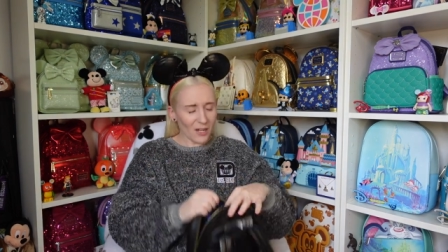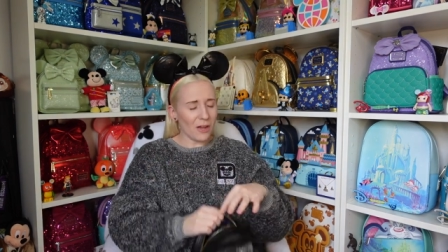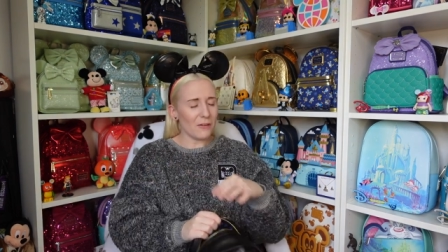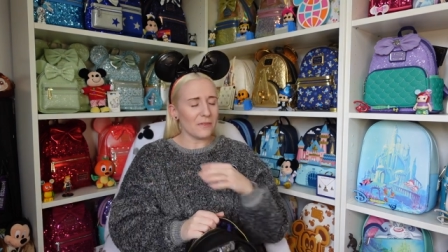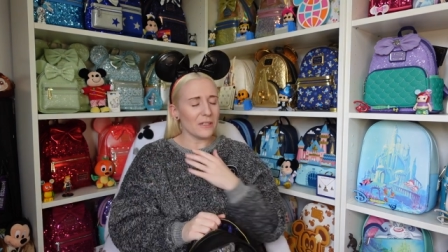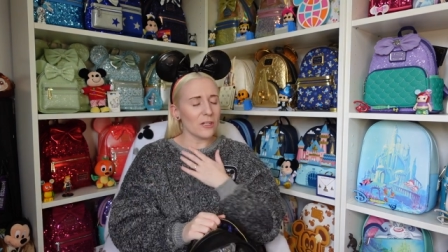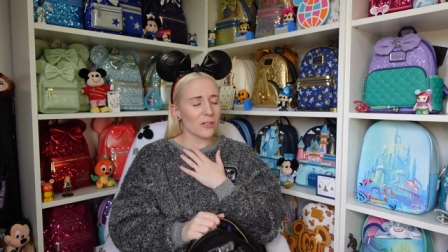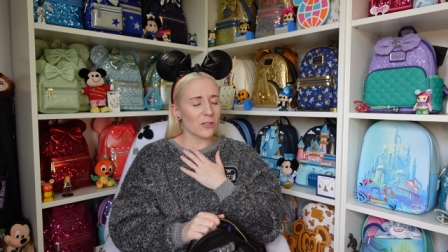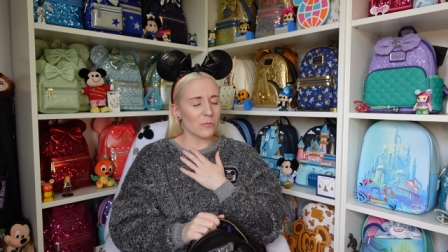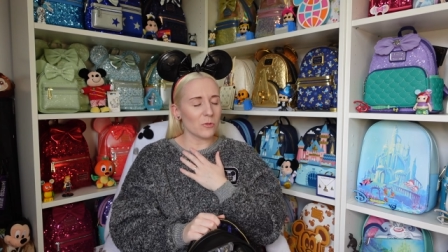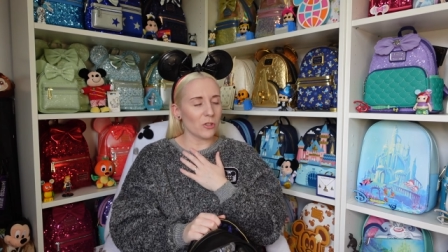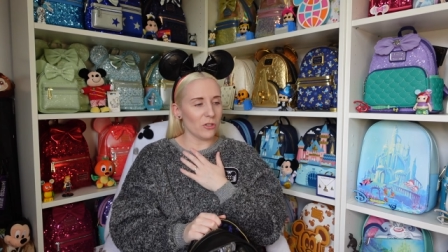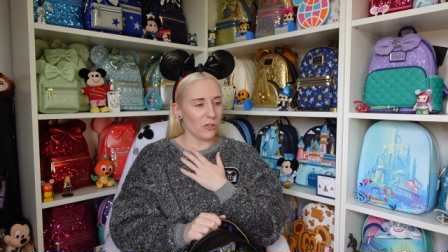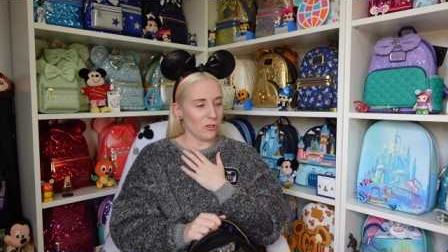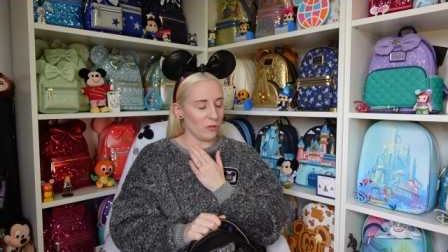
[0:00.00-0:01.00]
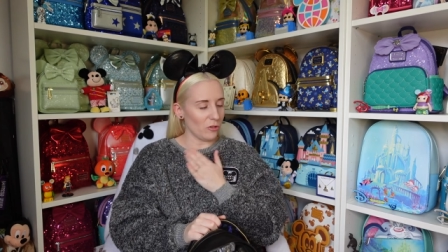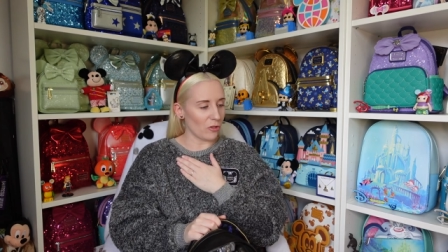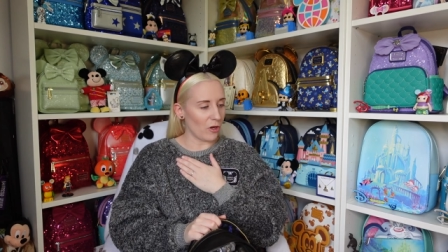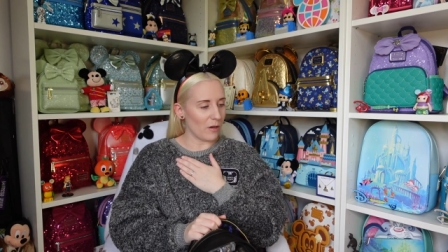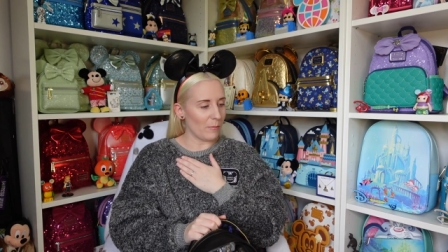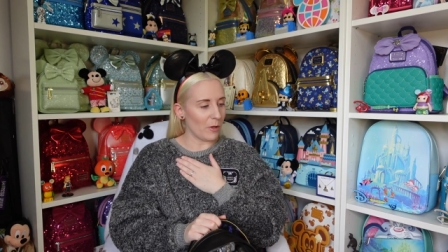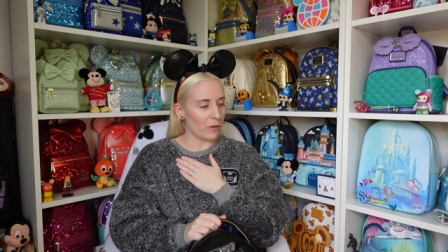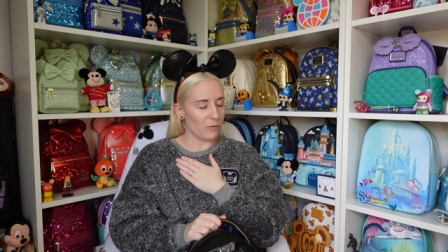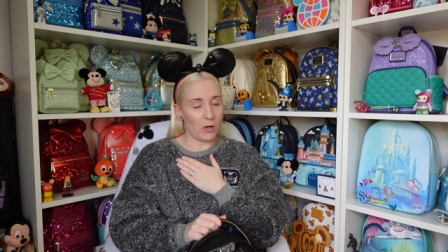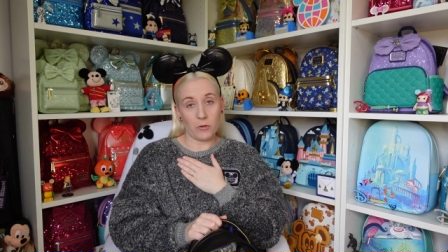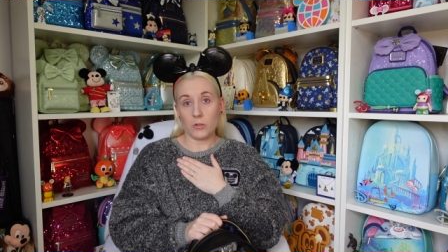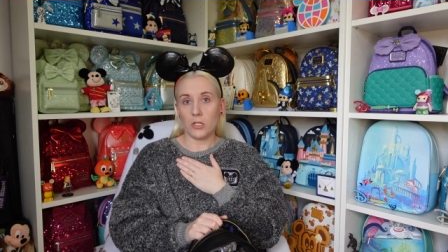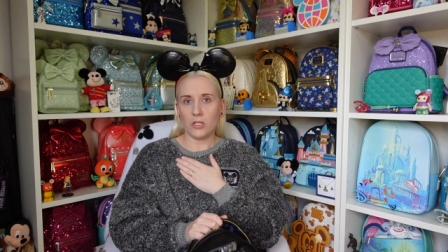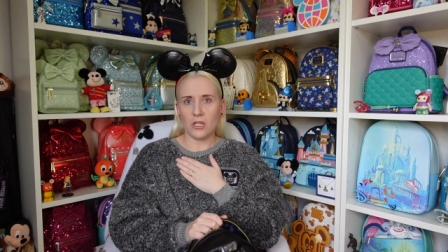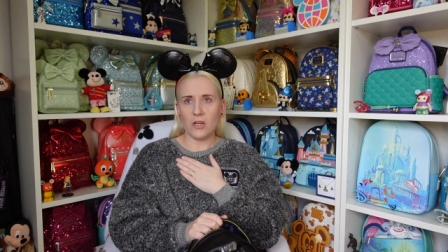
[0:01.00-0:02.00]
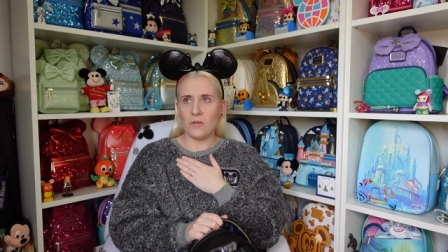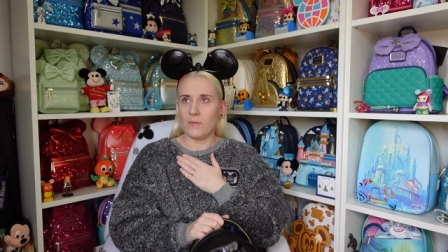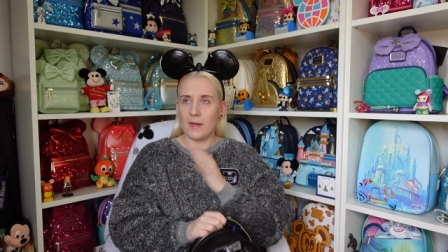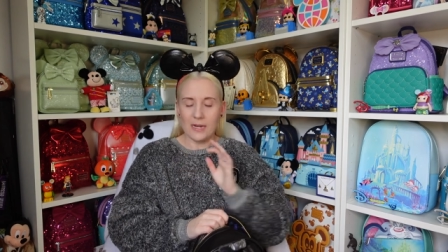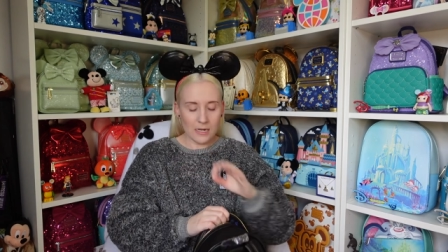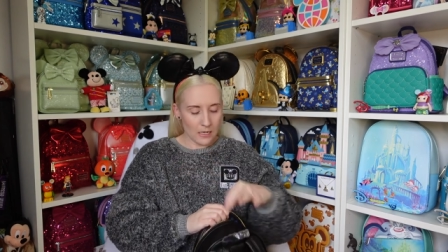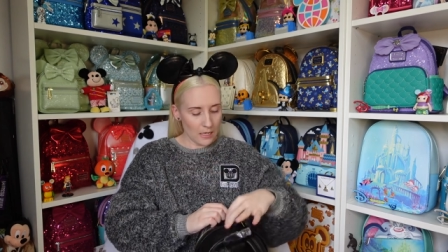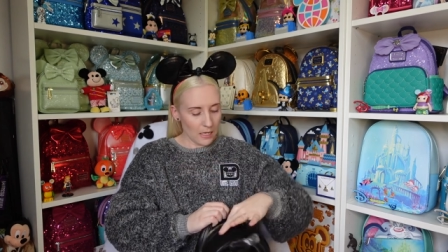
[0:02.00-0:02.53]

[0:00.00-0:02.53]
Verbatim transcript: I feel like some dust has just gone in my throat. Excuse me.